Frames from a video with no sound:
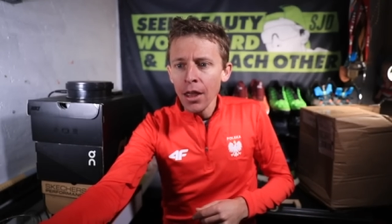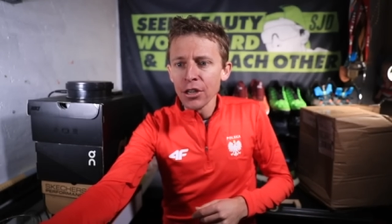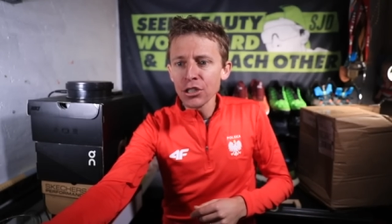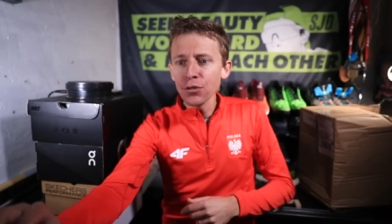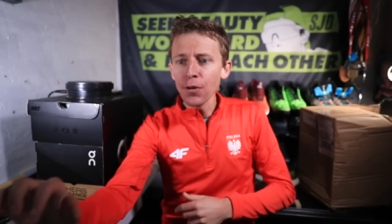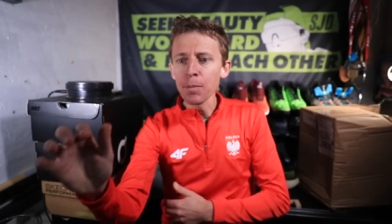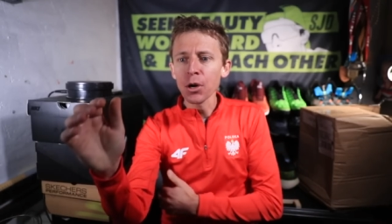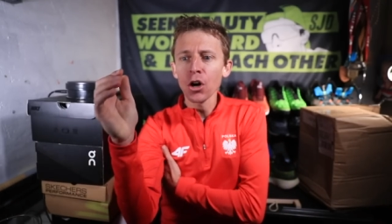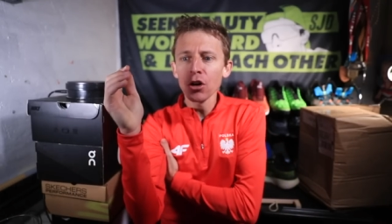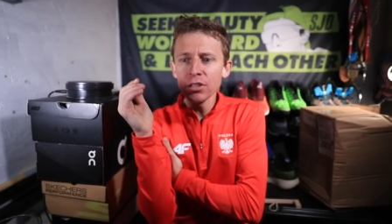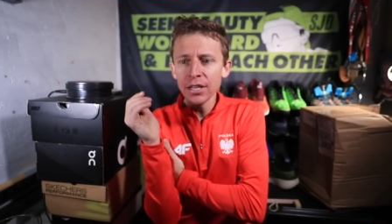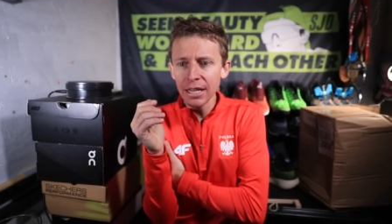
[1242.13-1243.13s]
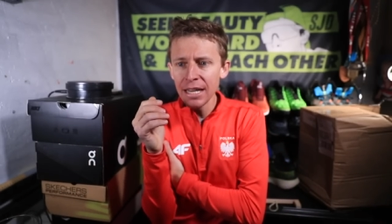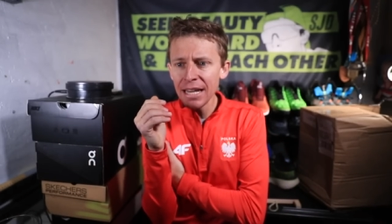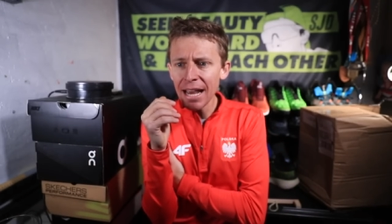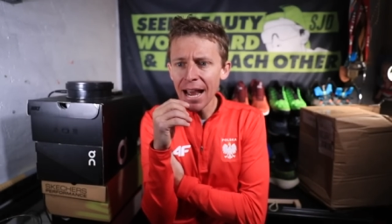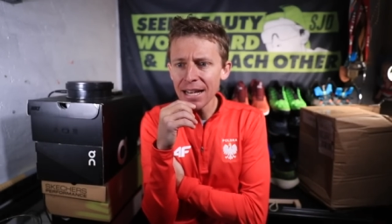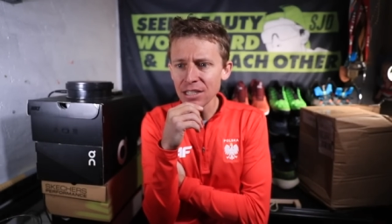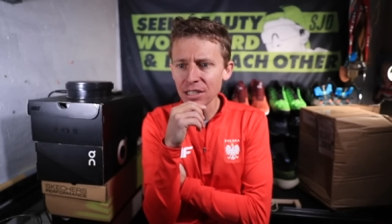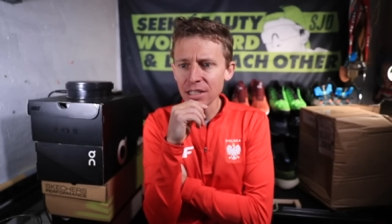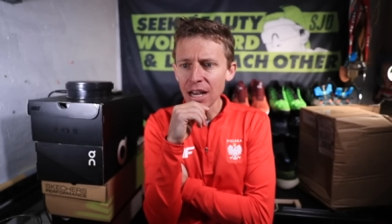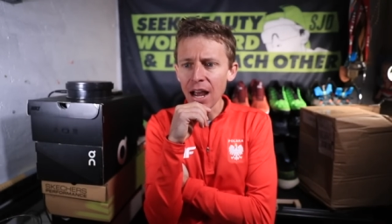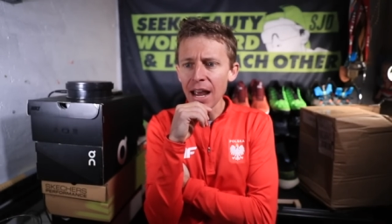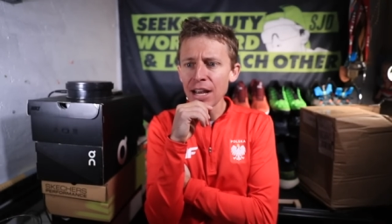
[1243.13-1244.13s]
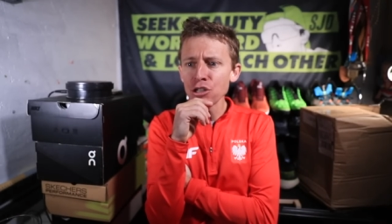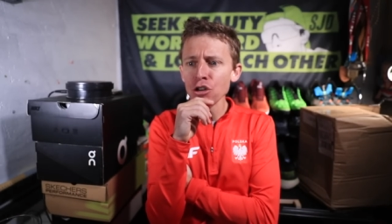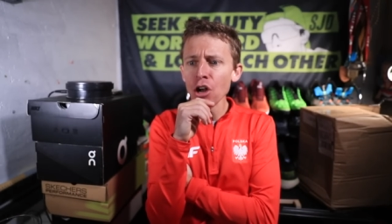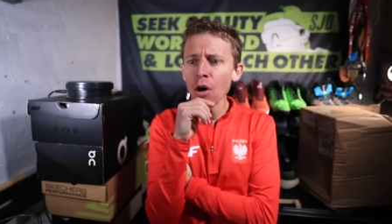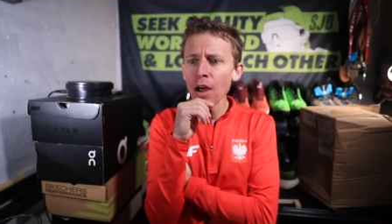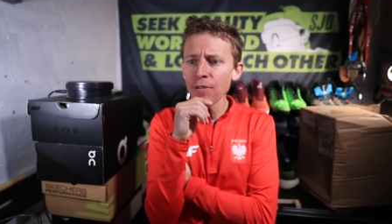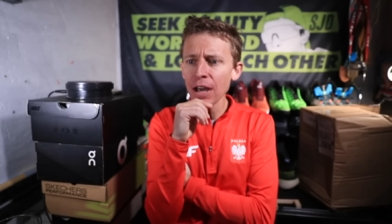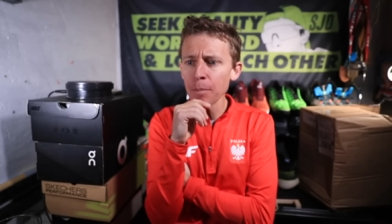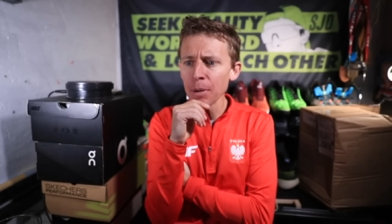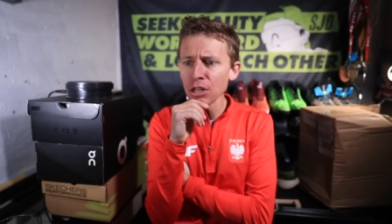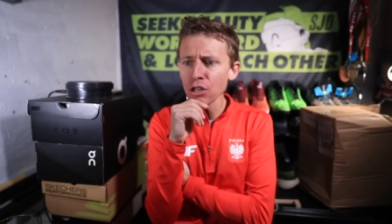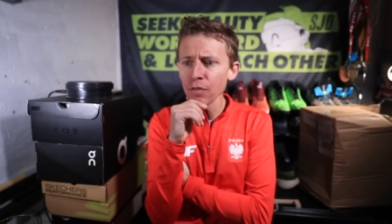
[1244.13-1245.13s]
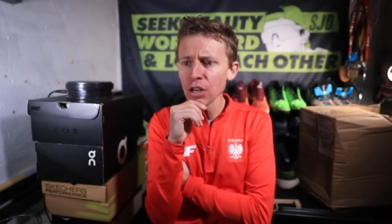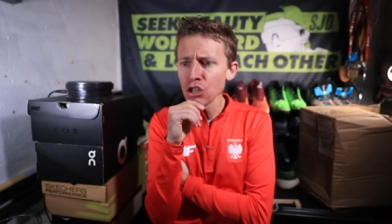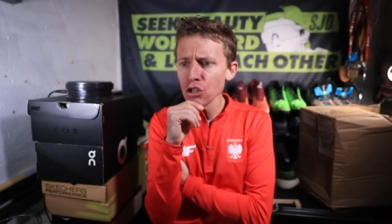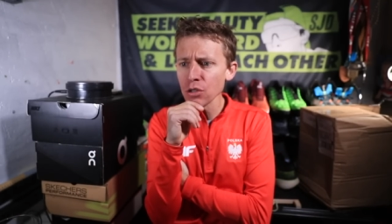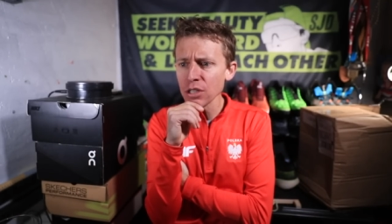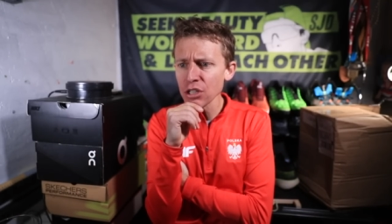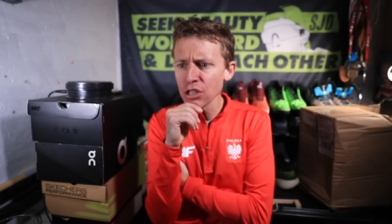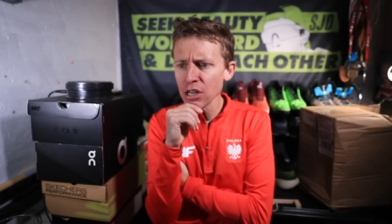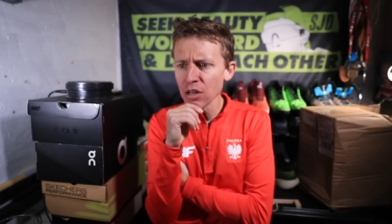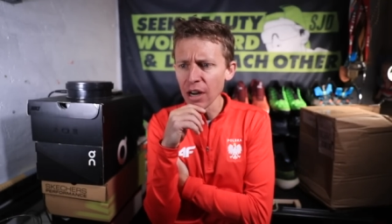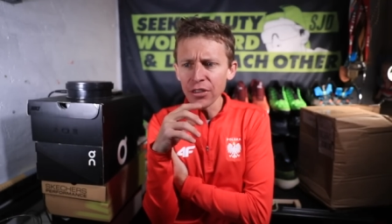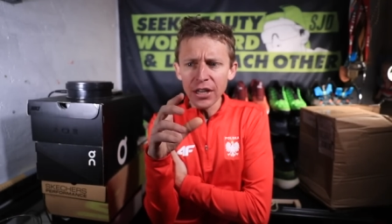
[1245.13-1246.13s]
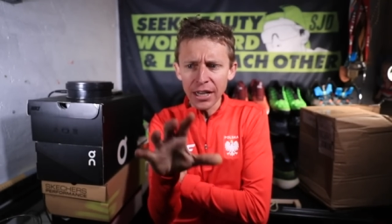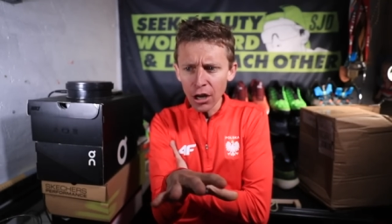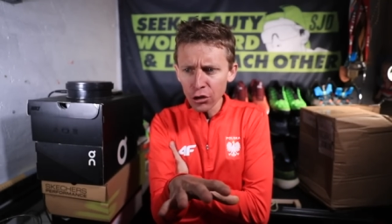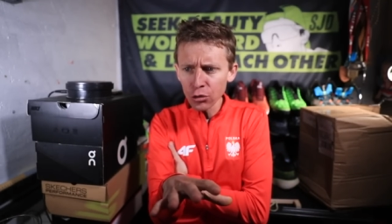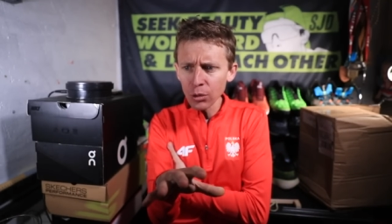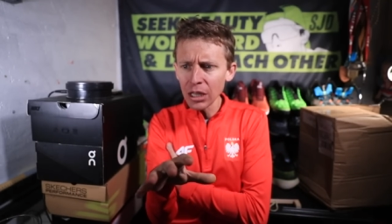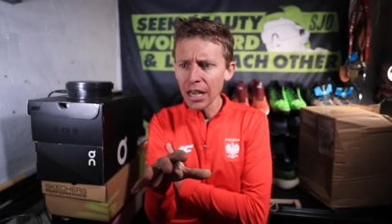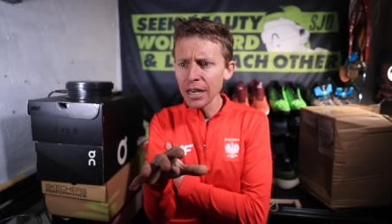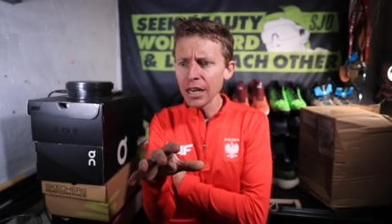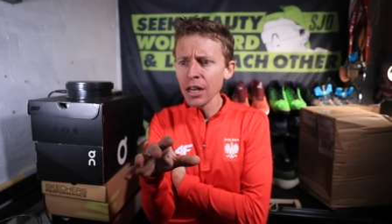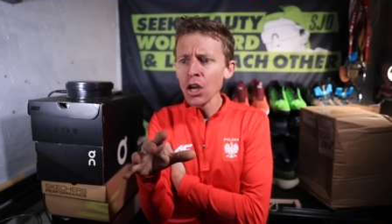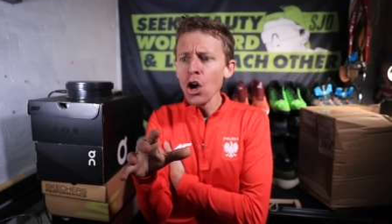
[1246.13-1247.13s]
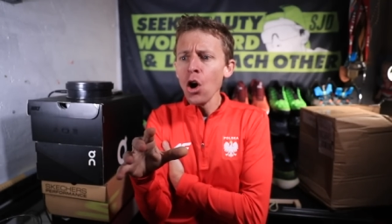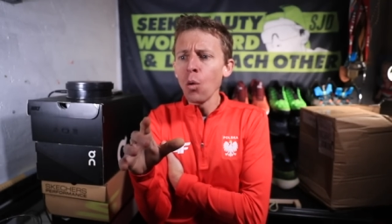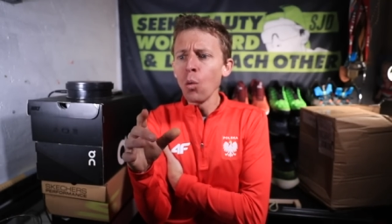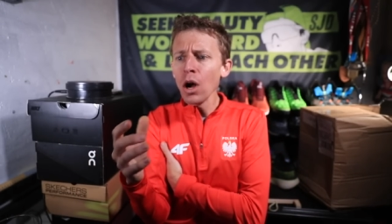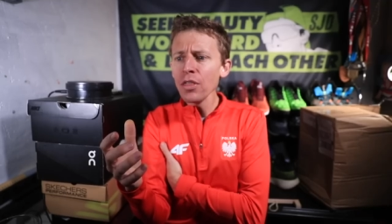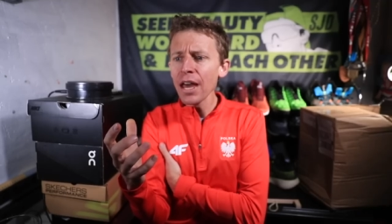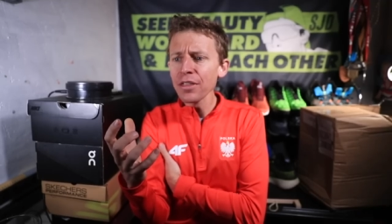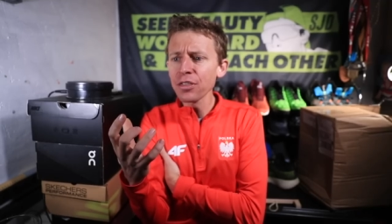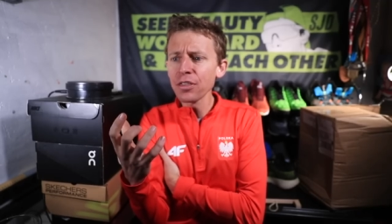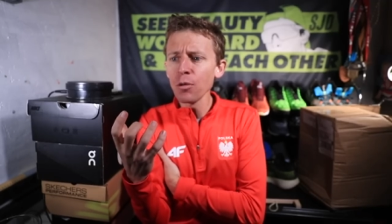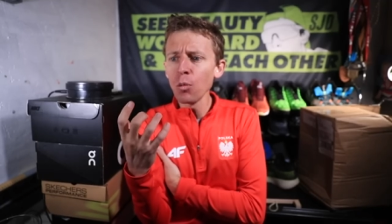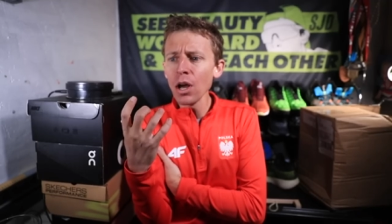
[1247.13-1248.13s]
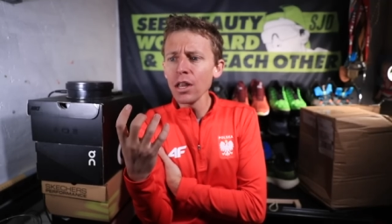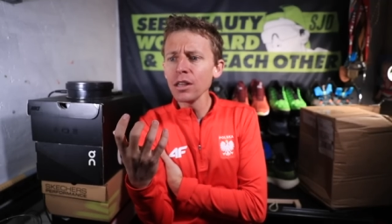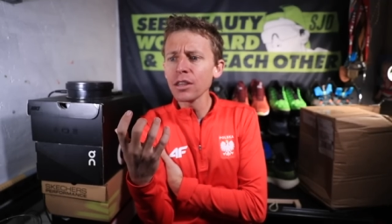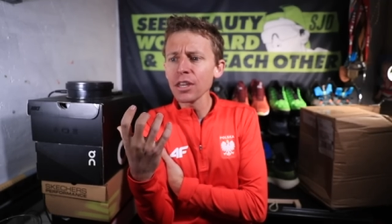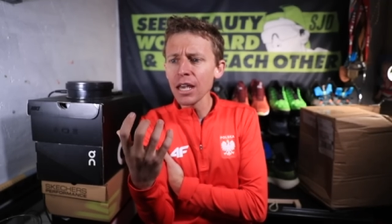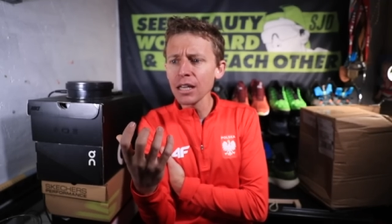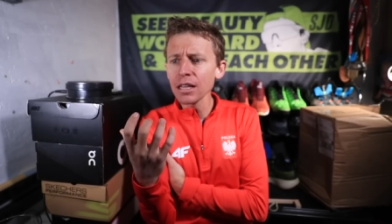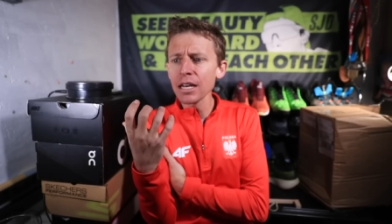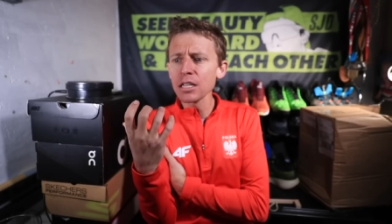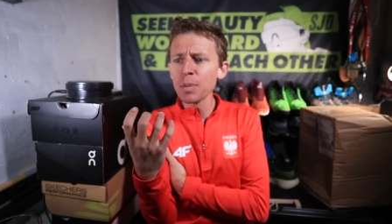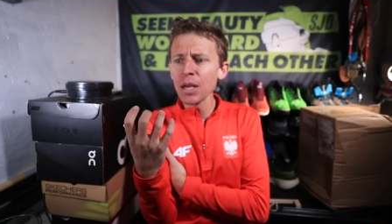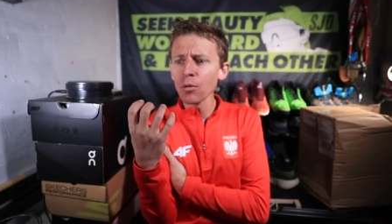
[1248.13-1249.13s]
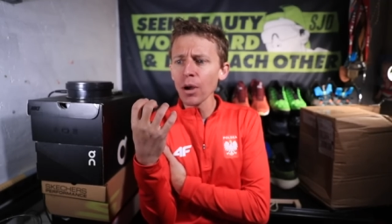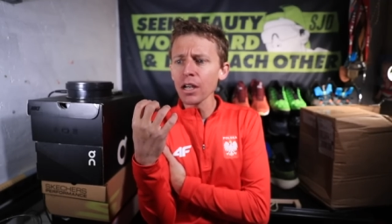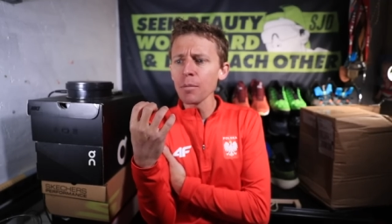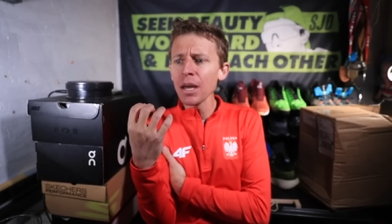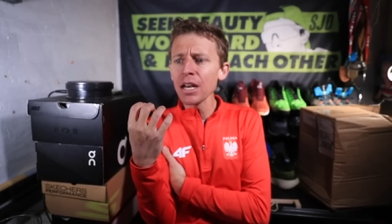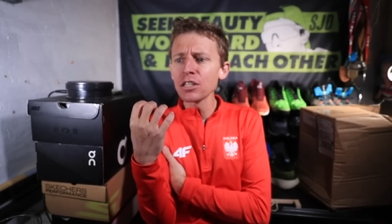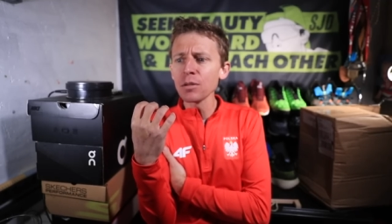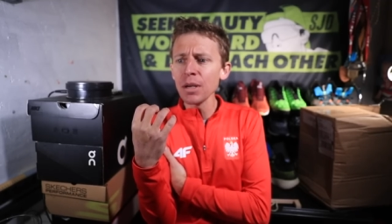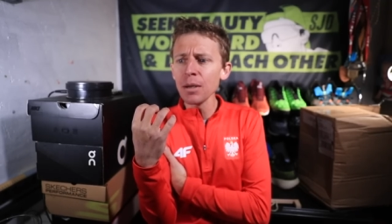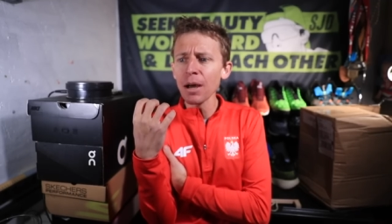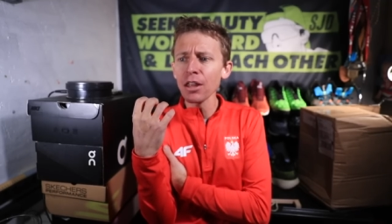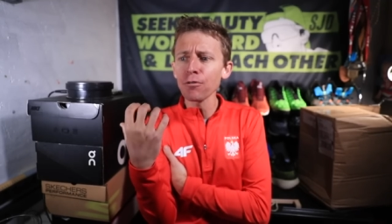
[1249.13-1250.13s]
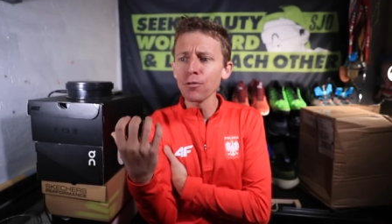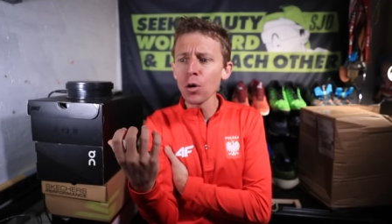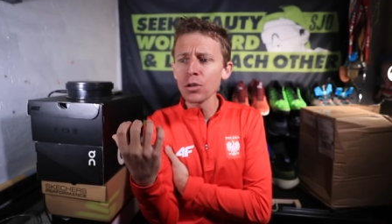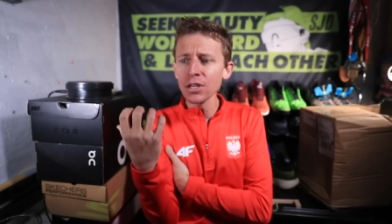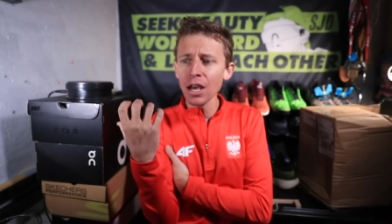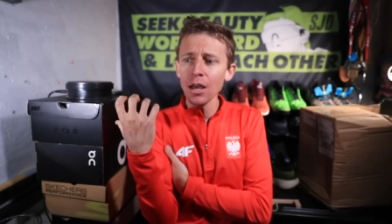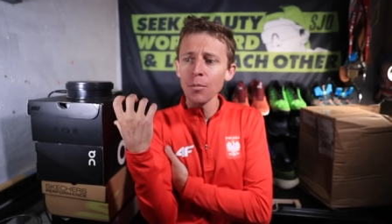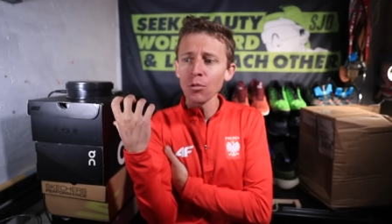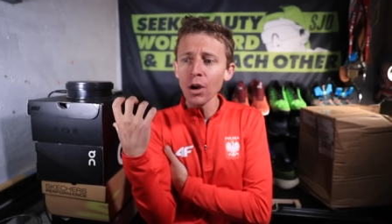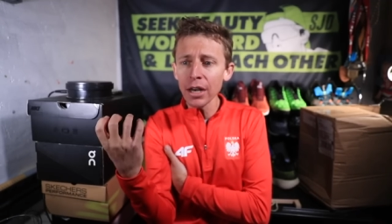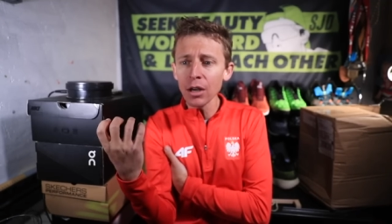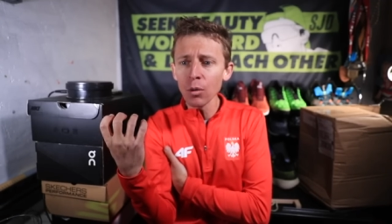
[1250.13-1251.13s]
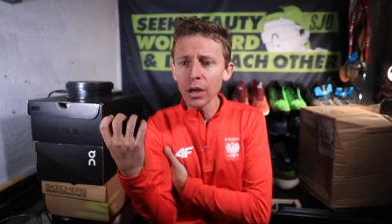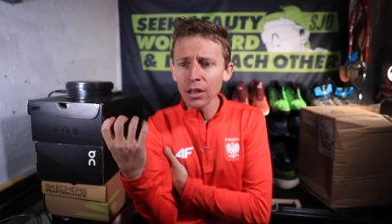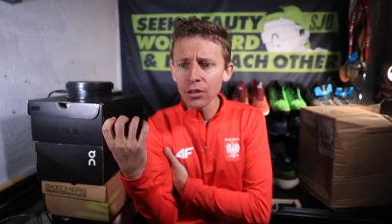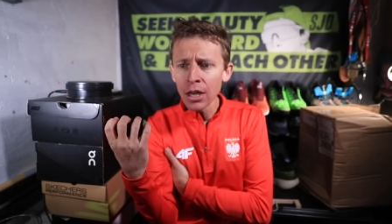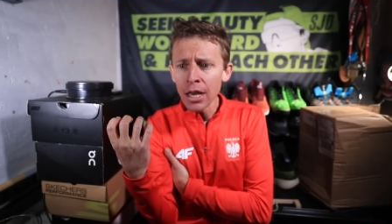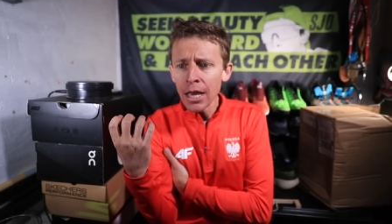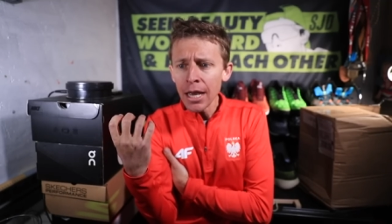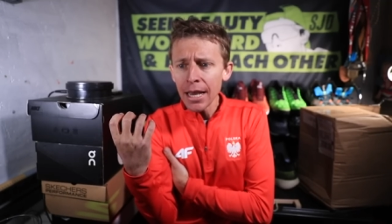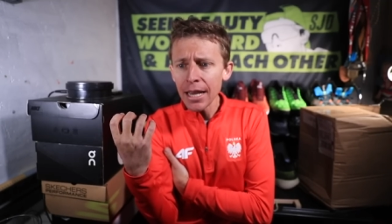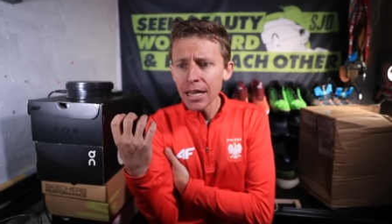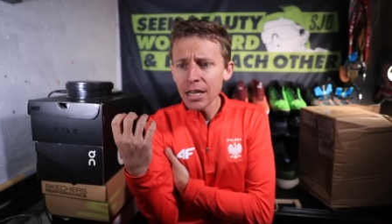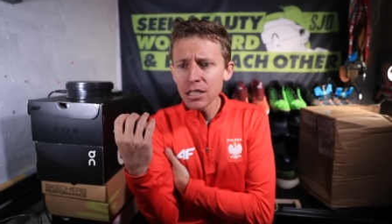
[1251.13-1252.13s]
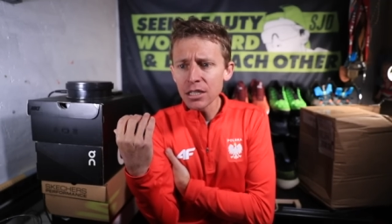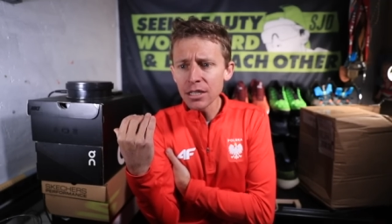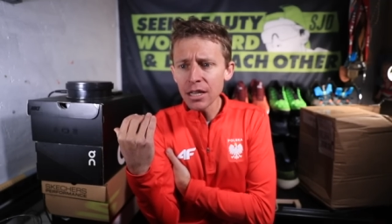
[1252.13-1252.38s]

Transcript: This is from Kurt. He asked, uh, as you know, I've had a bunch of issues this year, I think health related. One that one thing that is being recommended to me by the folks I am running with is